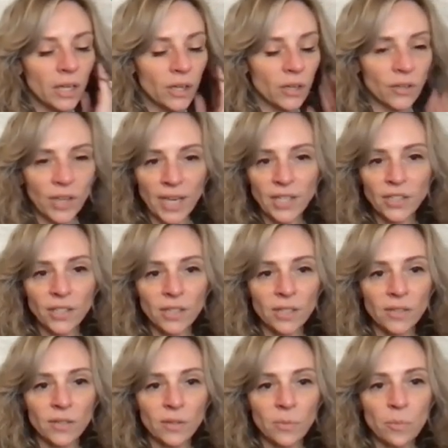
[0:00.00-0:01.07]
Creation
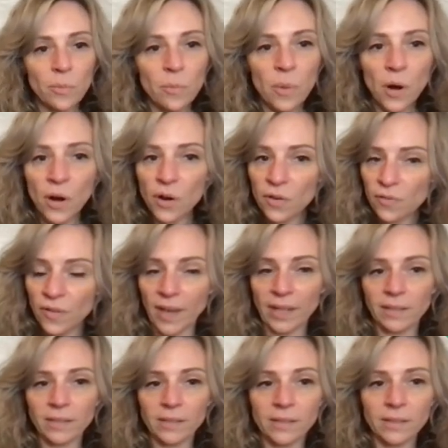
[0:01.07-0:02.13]
is
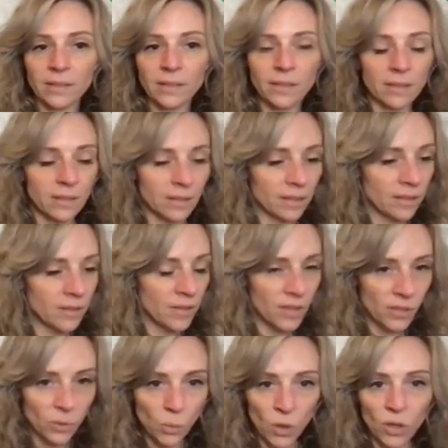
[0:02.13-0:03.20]
perfect.
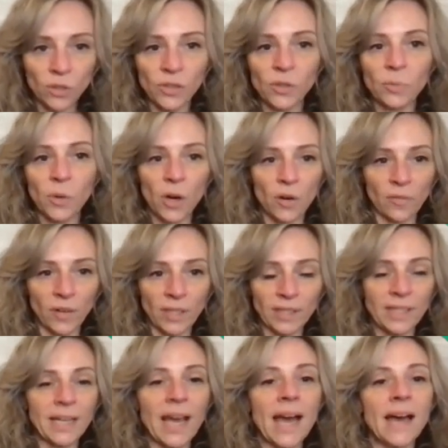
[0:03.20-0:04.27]
This world is perfect.
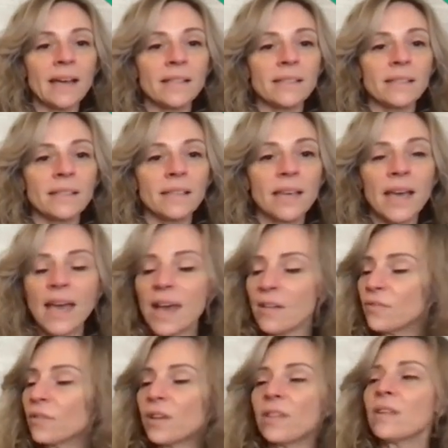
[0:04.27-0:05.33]
It has
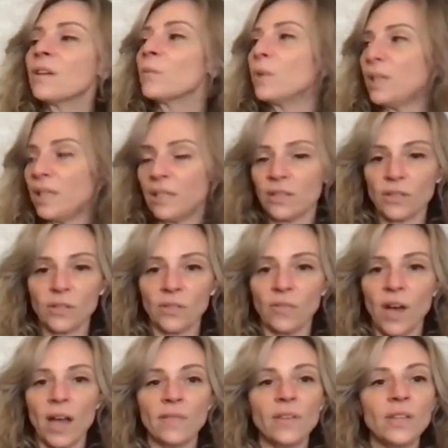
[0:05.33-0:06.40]
everything we need to
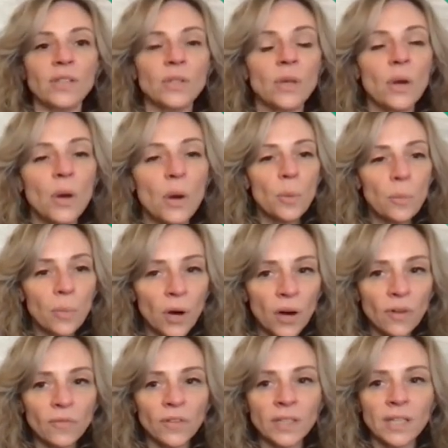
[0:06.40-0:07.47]
survive. It is
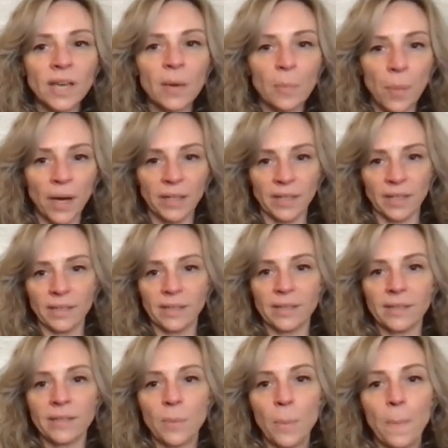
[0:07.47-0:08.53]
perfect
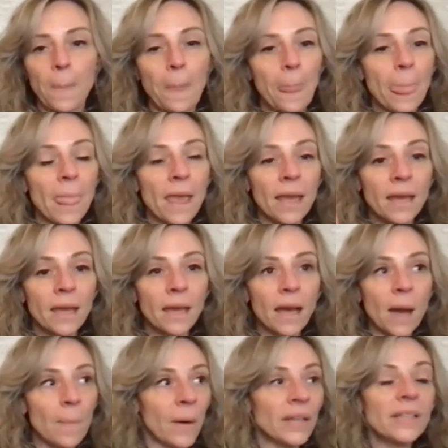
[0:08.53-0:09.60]
abundance.
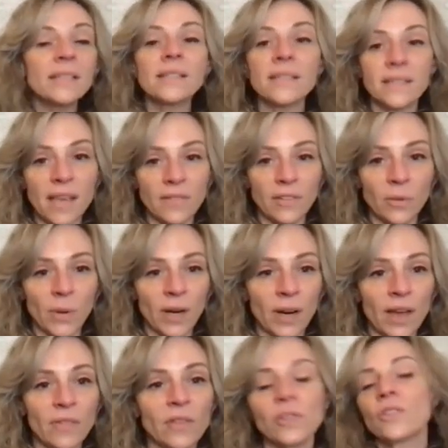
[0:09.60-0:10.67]
Abundance is everywhere,
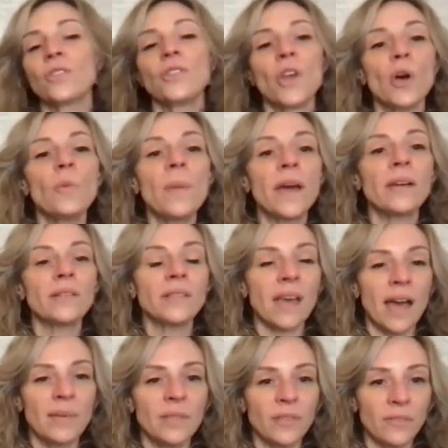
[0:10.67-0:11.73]
and there's no better
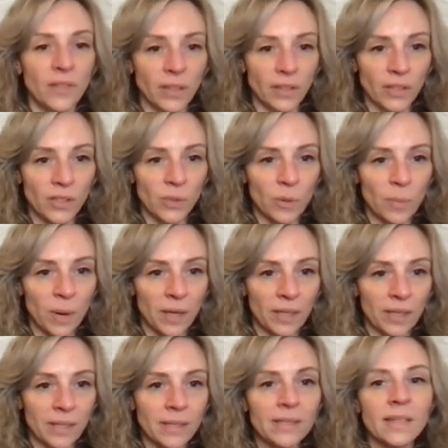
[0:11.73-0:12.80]
time to feel into
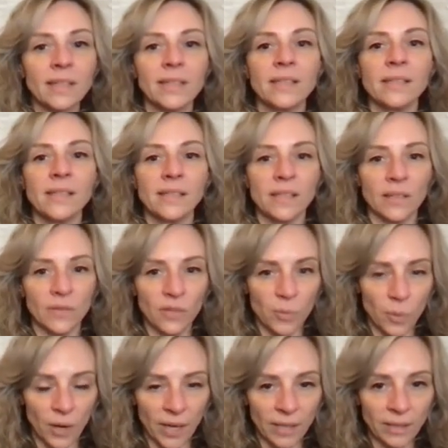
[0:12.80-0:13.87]
abundance than the season of
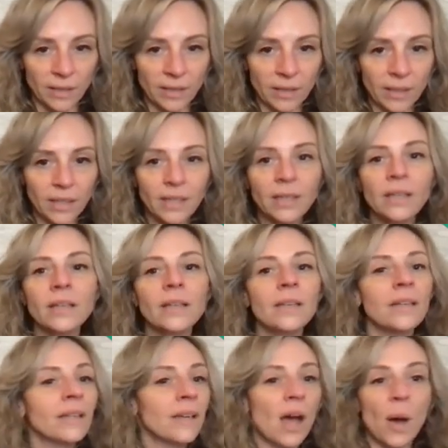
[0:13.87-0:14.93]
spring. Mm.
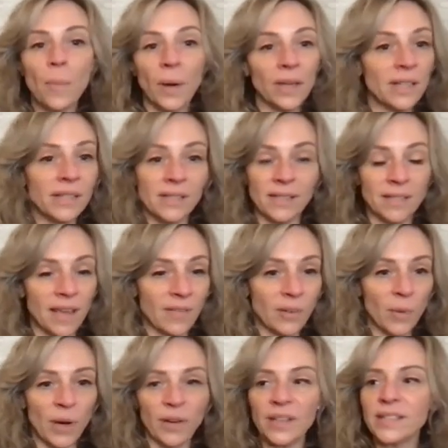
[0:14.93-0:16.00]
Abundance is
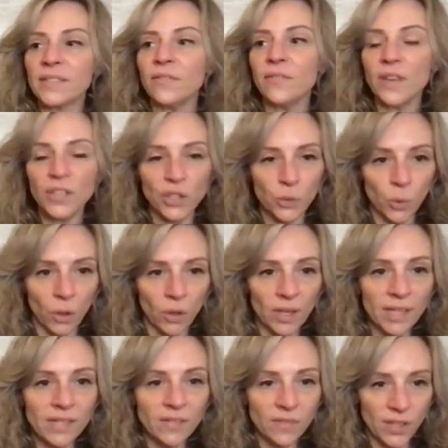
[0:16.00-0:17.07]
everywhere. It's visual.
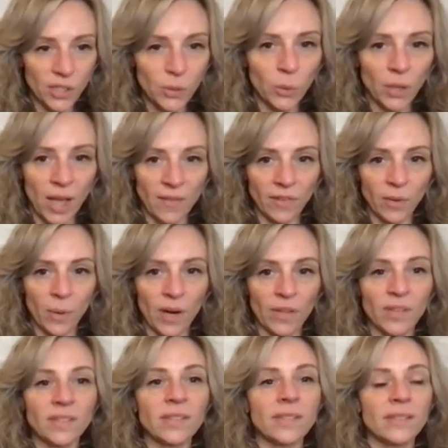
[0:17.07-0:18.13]
It's visual everywhere.
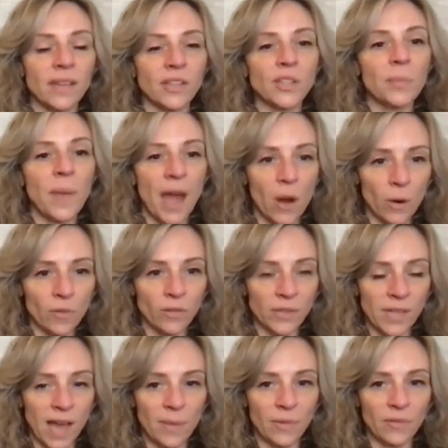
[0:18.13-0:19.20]
This is such a powerful
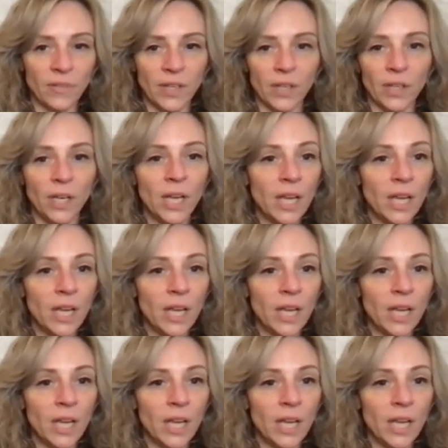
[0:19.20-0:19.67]
time of year.